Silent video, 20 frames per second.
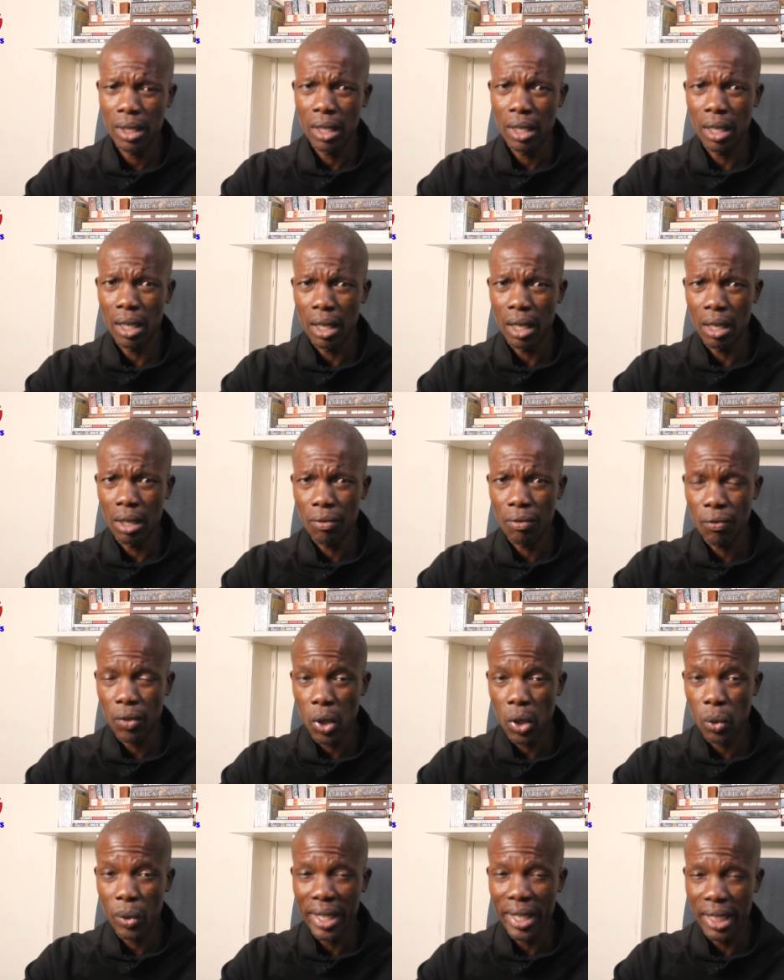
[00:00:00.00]
uh,
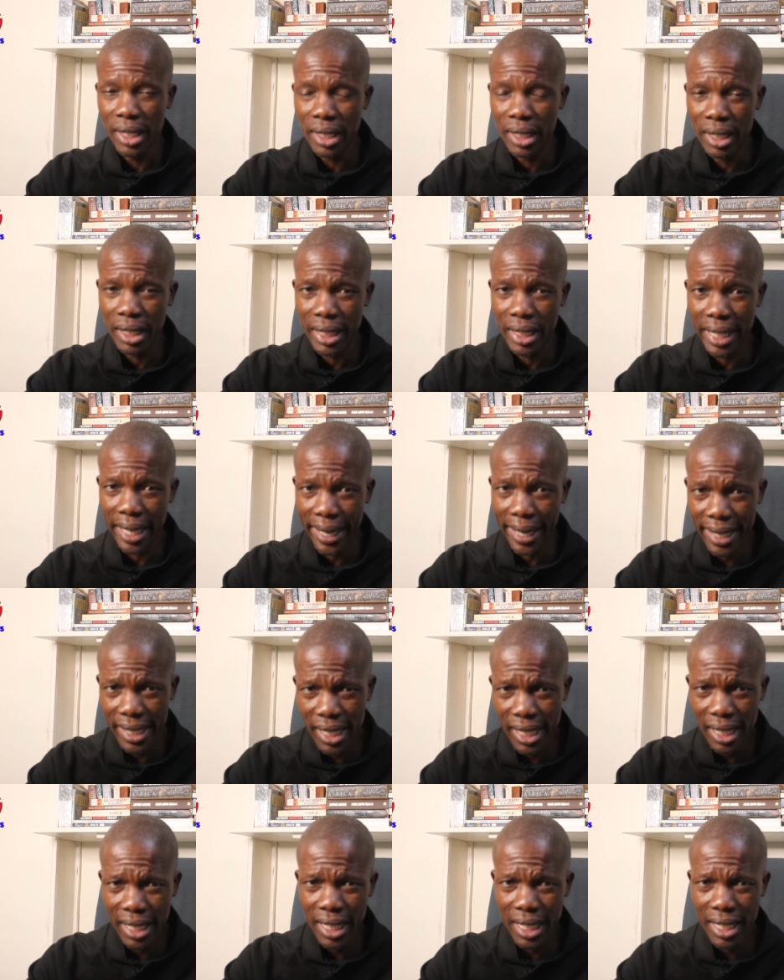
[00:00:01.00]
following the
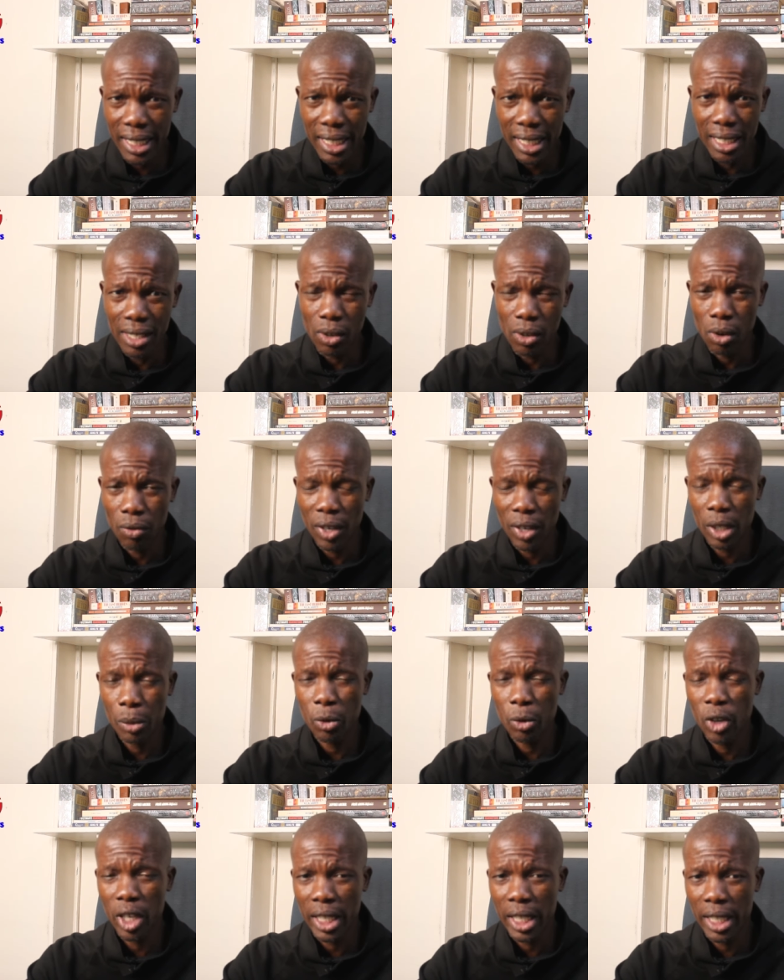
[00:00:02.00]
resignation of
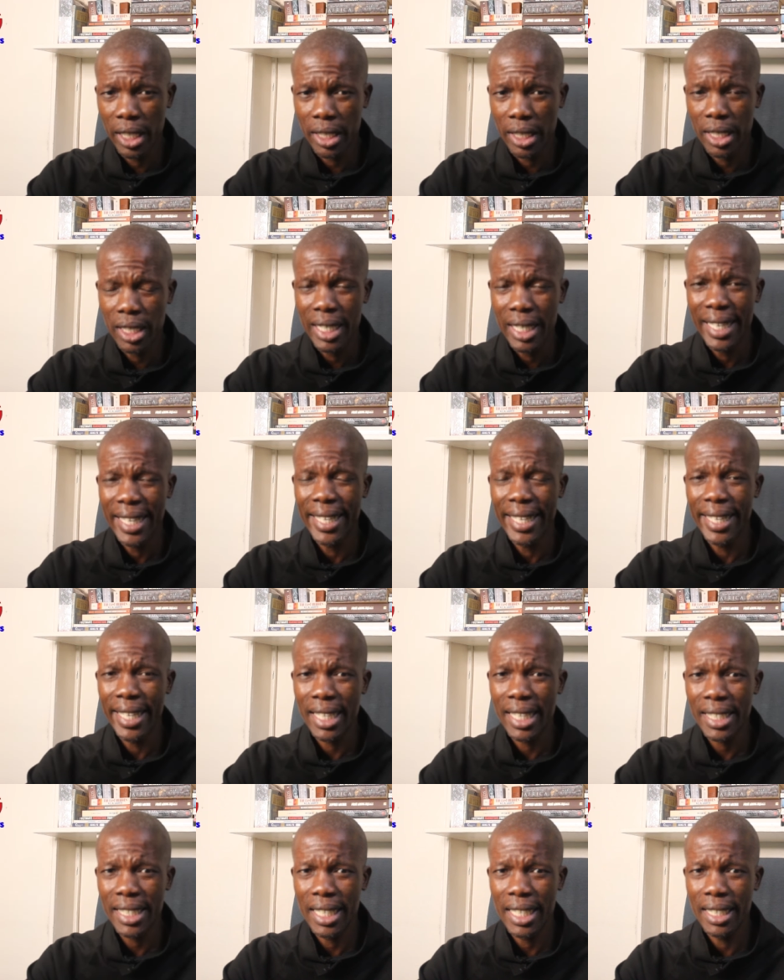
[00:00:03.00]
Advocate
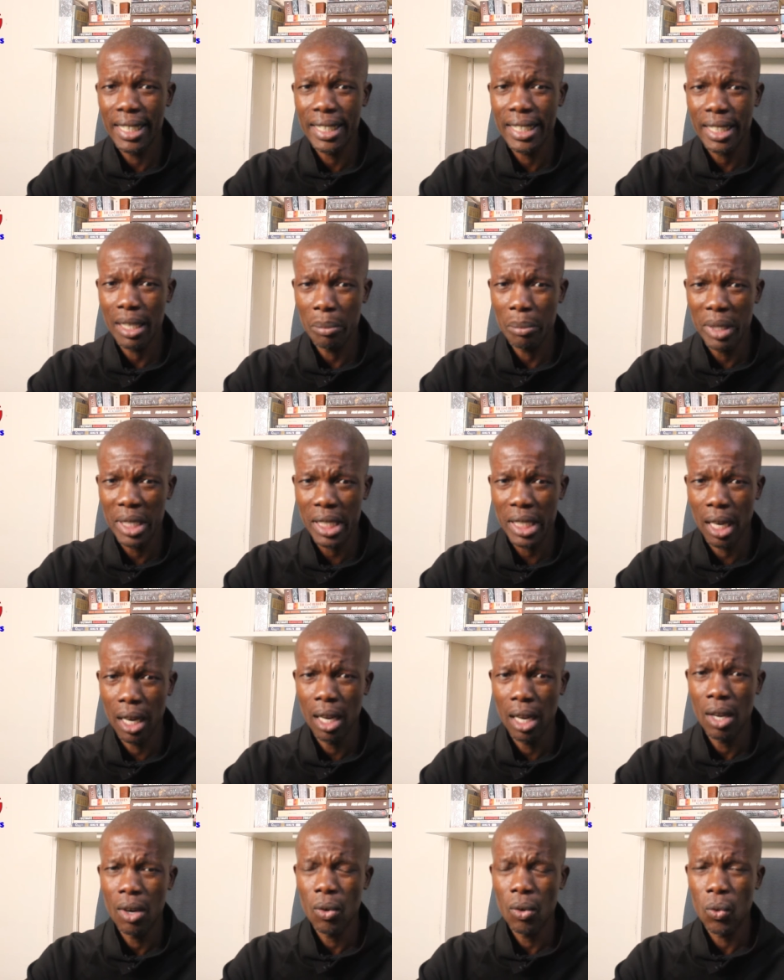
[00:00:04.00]
Nelson Chamisa,
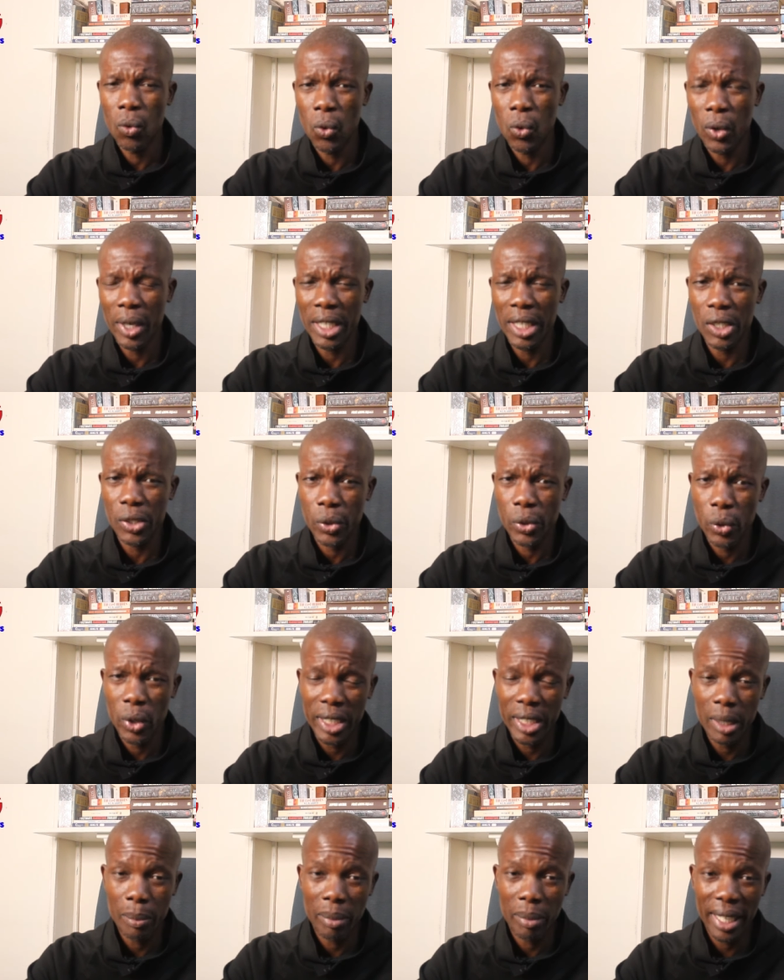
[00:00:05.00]
who is
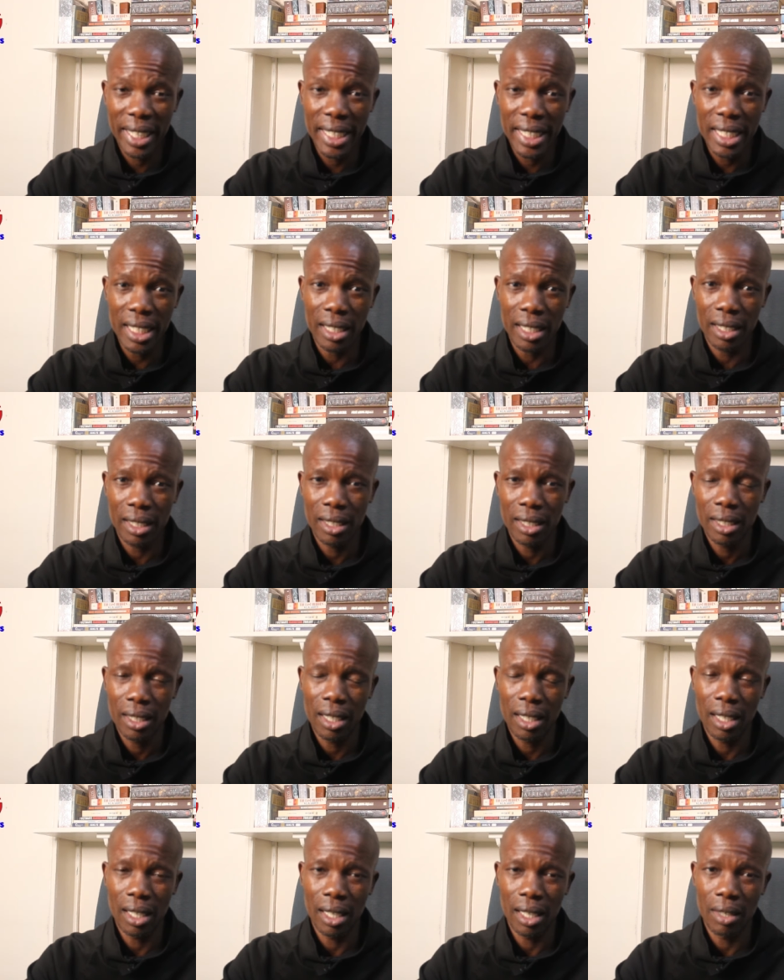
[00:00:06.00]
contemplating
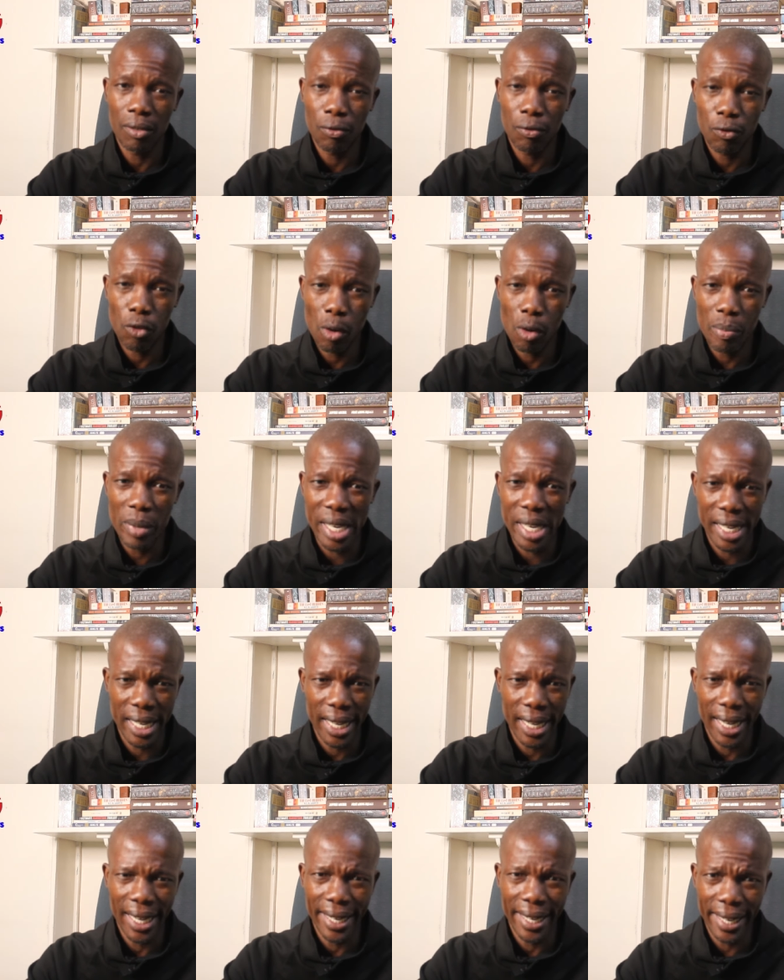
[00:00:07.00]
uh, forming
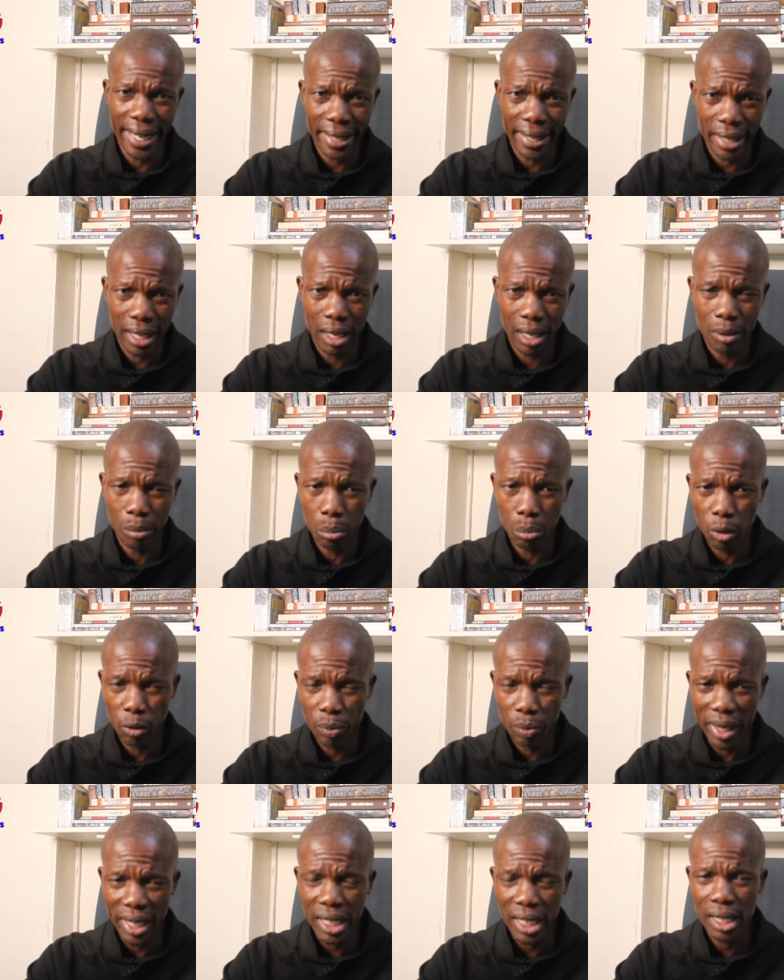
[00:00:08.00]
another
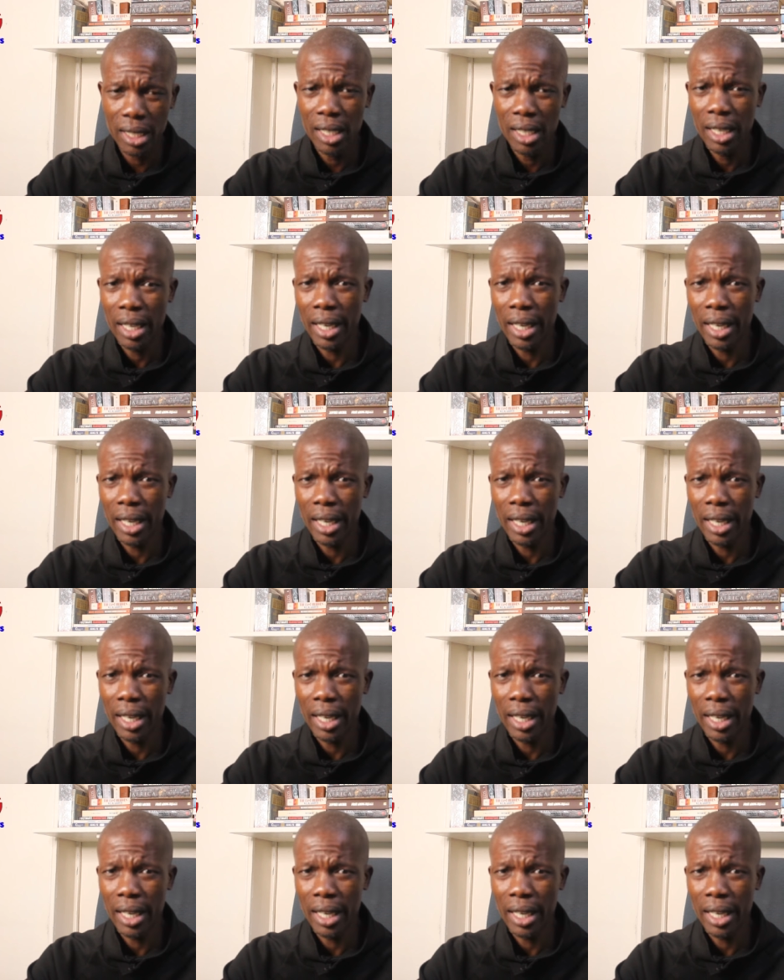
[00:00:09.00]
movement.